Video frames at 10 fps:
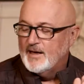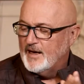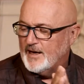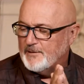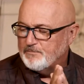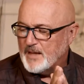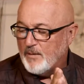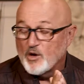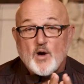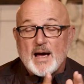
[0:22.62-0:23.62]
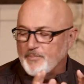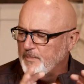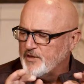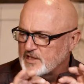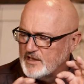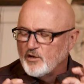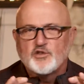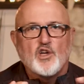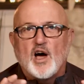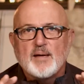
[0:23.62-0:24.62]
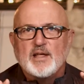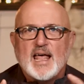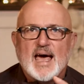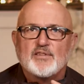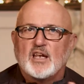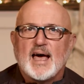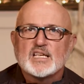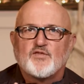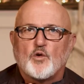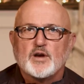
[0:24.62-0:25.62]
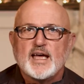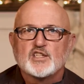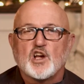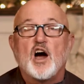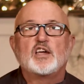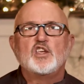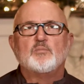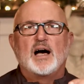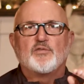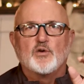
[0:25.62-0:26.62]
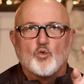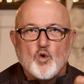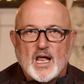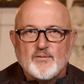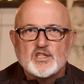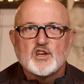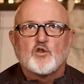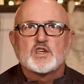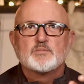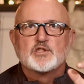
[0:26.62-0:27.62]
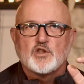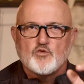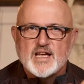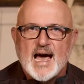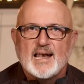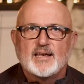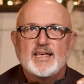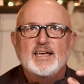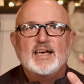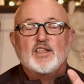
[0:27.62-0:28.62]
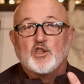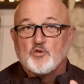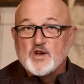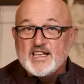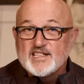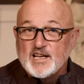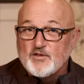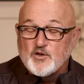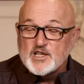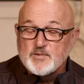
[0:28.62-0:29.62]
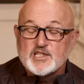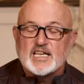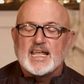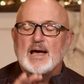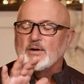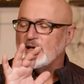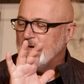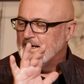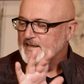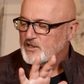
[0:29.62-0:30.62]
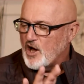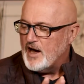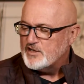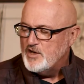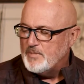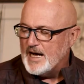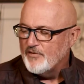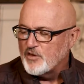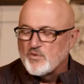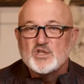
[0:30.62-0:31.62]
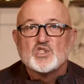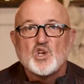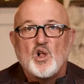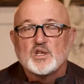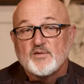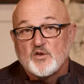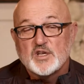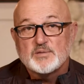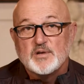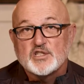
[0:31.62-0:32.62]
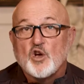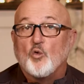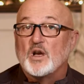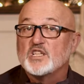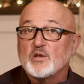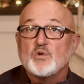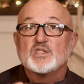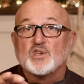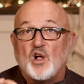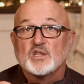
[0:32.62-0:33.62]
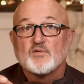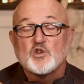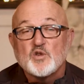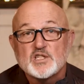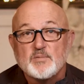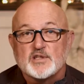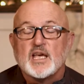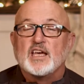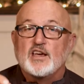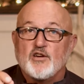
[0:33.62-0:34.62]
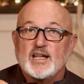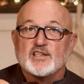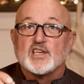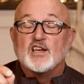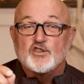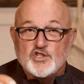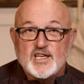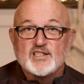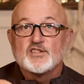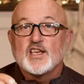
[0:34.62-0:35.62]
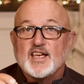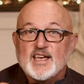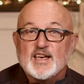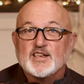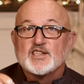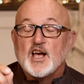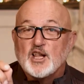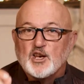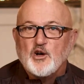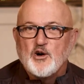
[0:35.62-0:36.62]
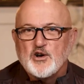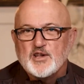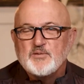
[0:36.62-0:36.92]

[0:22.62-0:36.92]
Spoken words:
I want to wrap up this little thought I've been having the last 4 days, talking to you about the relevance of Christmas, the reality, the reason of Christmas. Today, I want to talk to you about the result of Christmas. What is the result of Christmas? Here it is. Jesus is Lord.